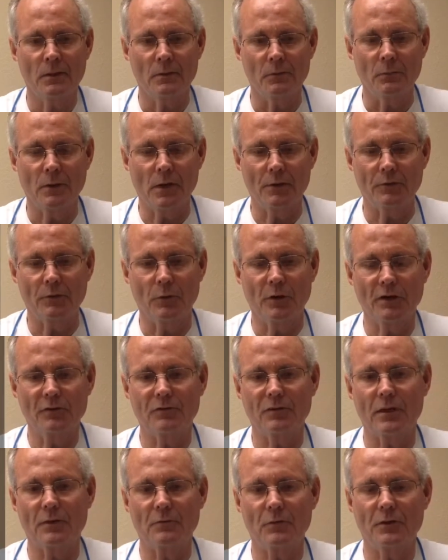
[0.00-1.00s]
Well, noise
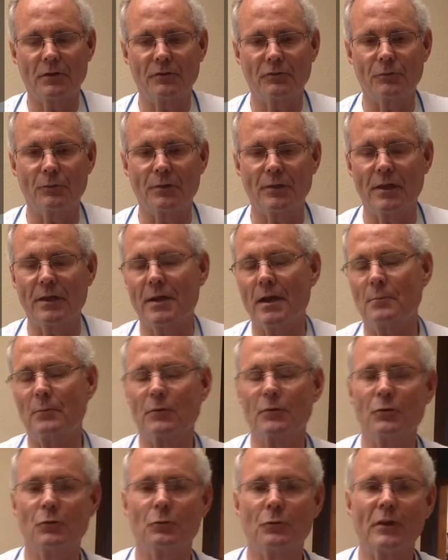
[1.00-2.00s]
level is the
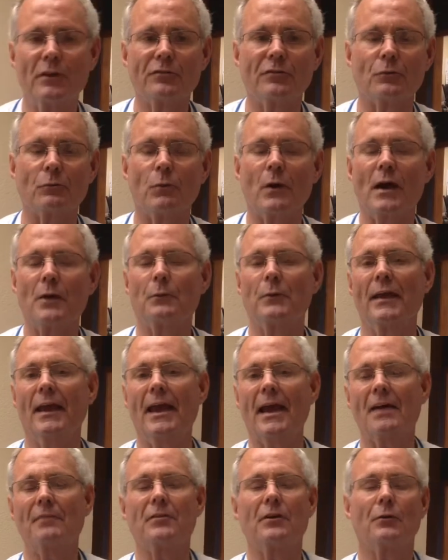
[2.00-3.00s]
#2 reason why we
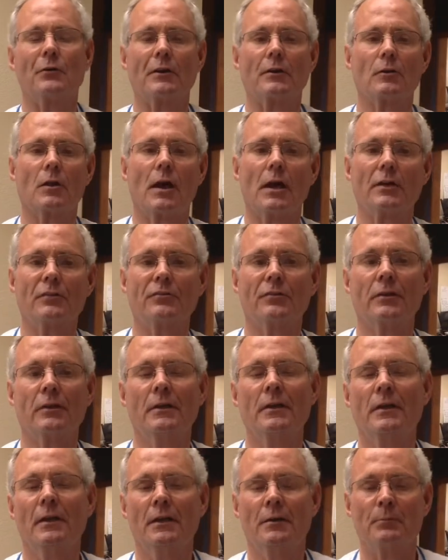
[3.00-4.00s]
have hearing loss,
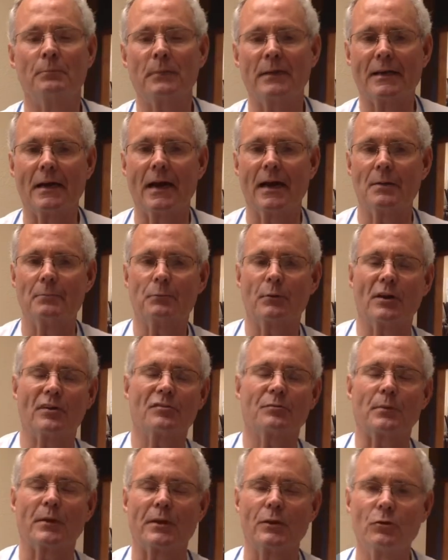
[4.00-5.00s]
behind
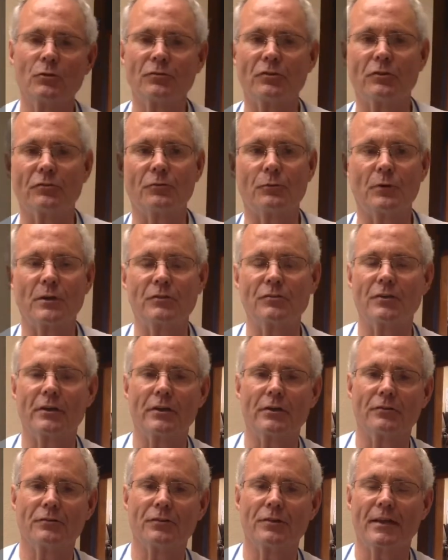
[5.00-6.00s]
presbycusis, which
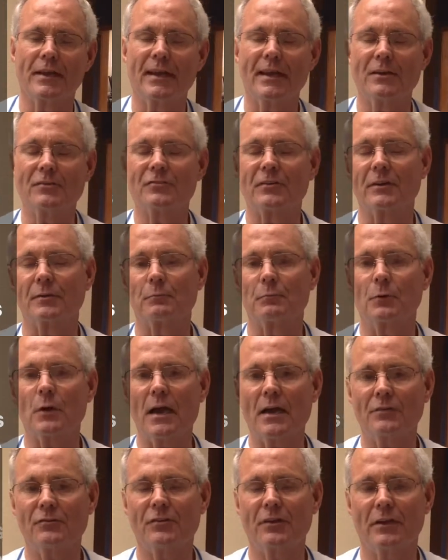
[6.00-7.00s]
is the aging
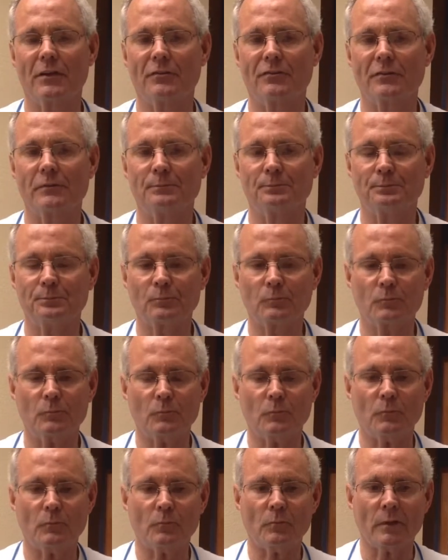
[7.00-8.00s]
process.
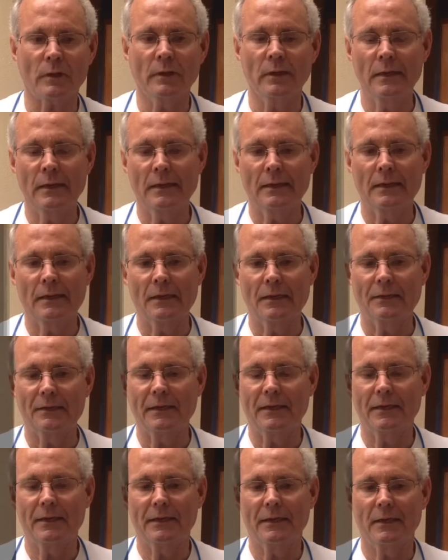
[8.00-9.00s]

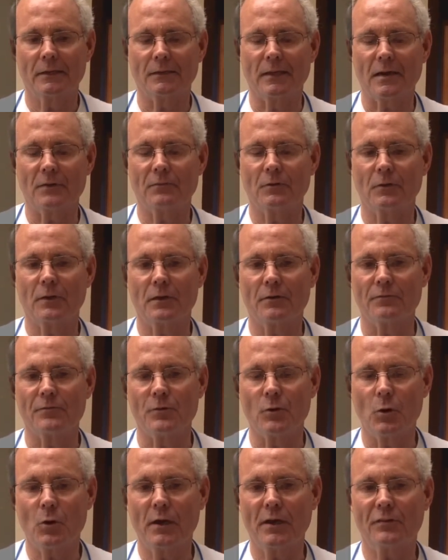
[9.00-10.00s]
The level of
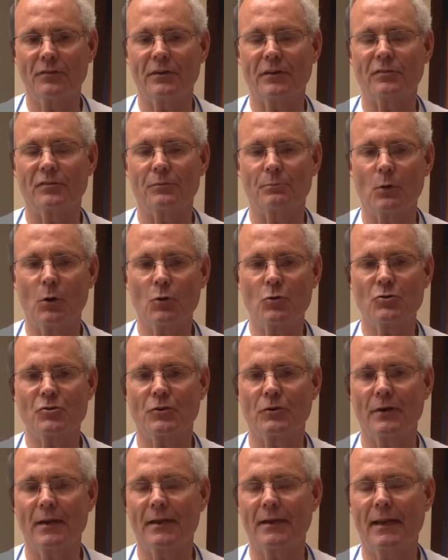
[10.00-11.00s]
noise
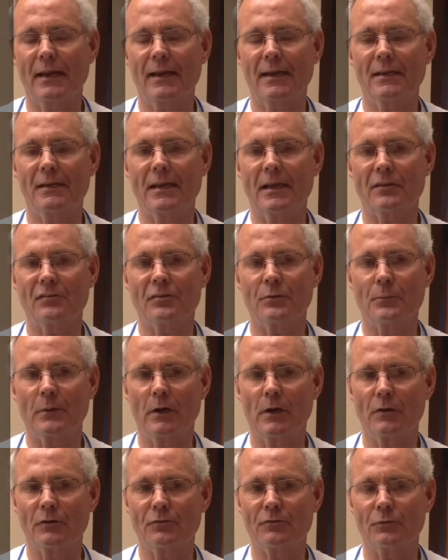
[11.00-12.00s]
exposure at 80
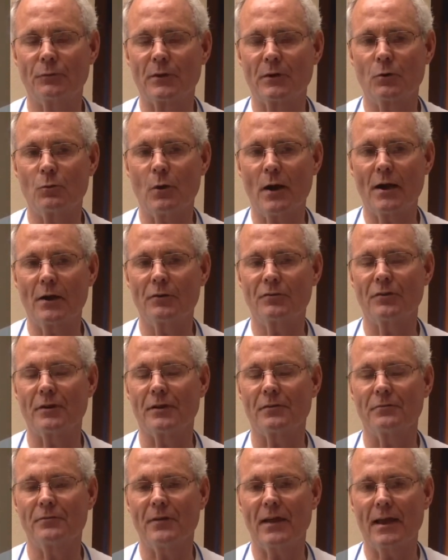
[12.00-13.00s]
decibels requires in a
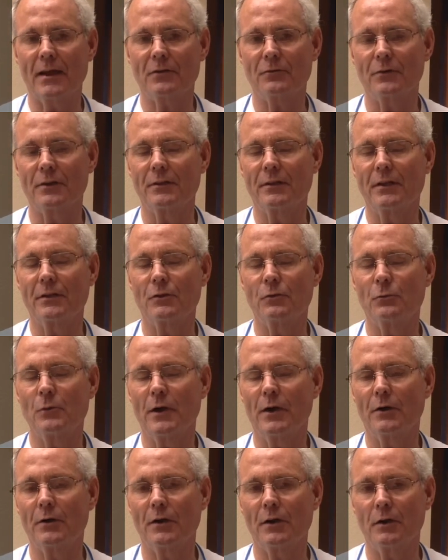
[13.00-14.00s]
factory that you
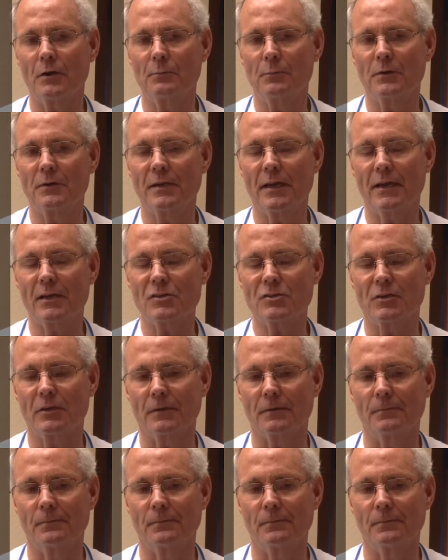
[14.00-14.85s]
wear ear protection.